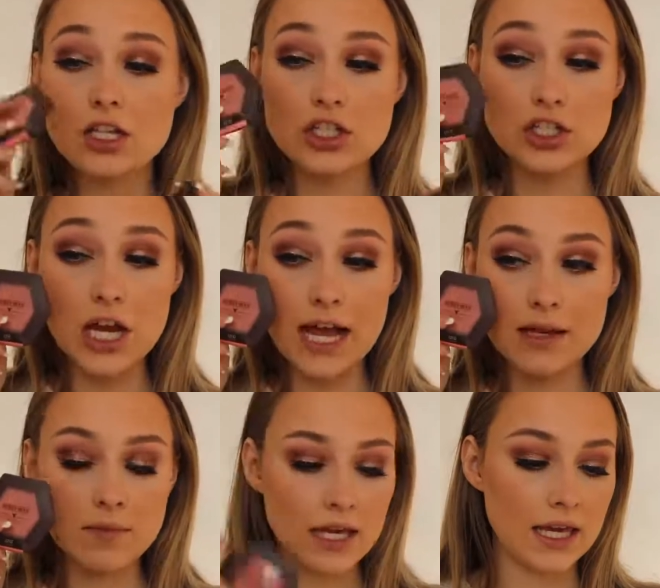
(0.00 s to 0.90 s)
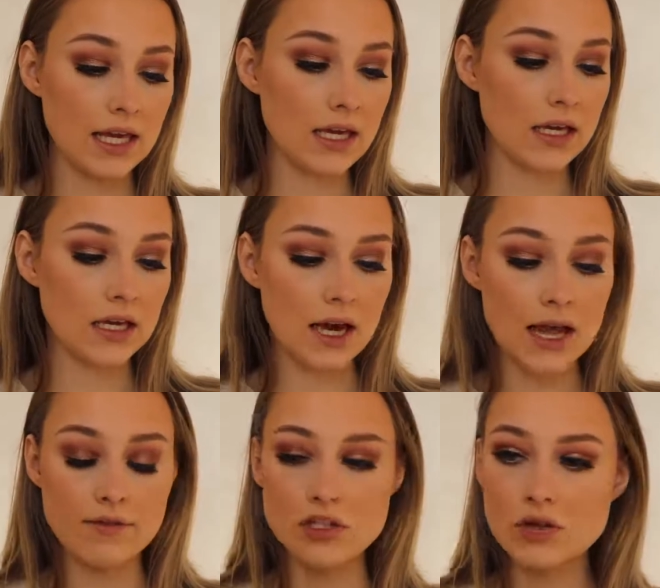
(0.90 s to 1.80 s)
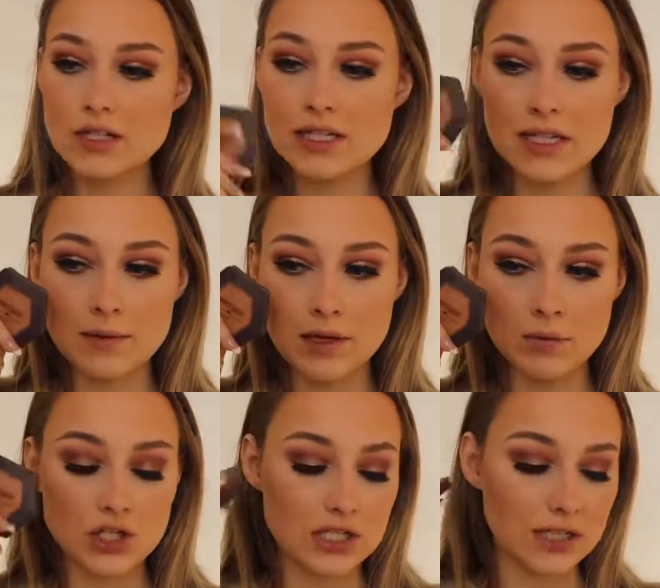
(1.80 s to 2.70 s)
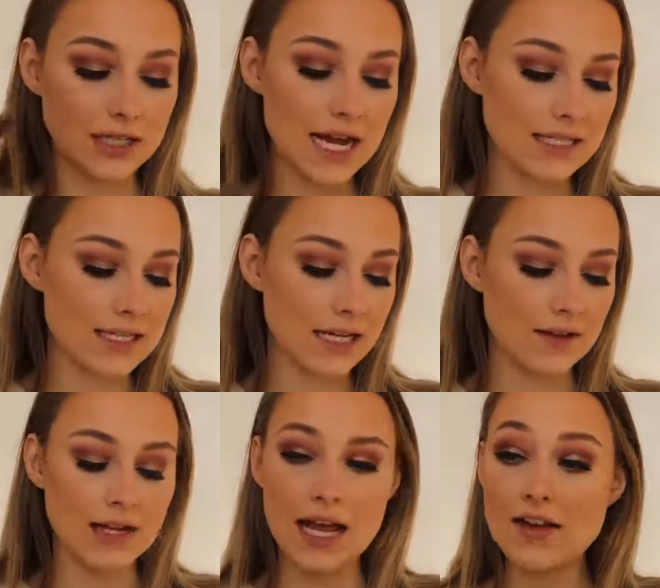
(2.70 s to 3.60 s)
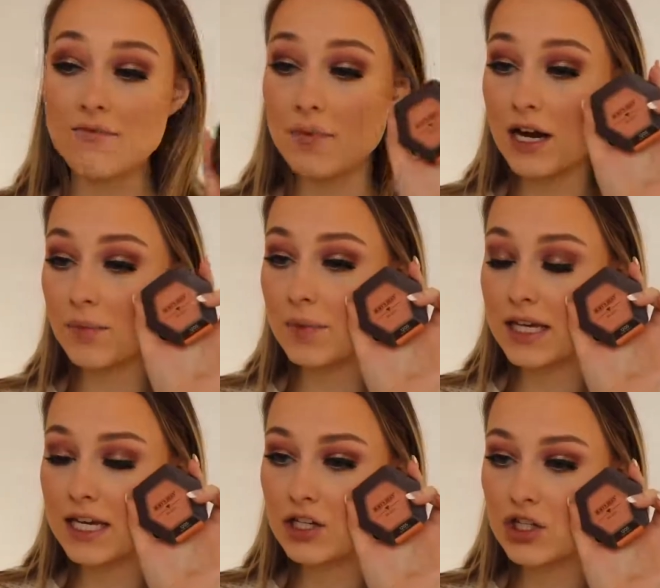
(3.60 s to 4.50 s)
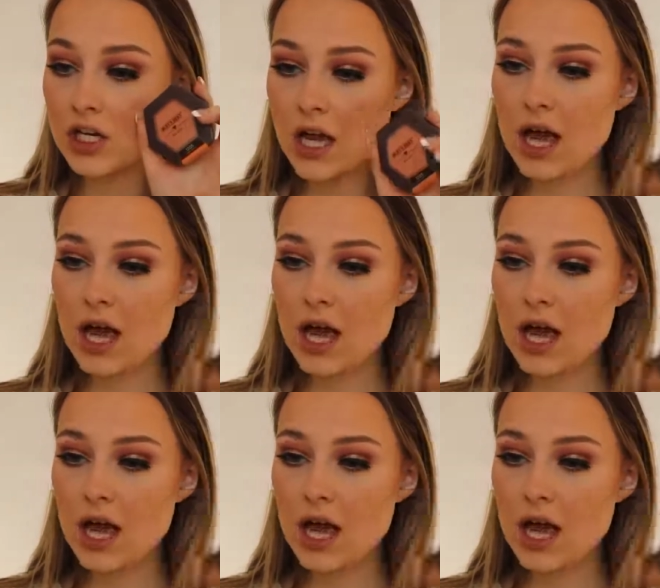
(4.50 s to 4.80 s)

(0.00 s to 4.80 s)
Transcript: Shy Pink. I have Toasted Cinnamon, which is a classic, and then I have Bare Peach.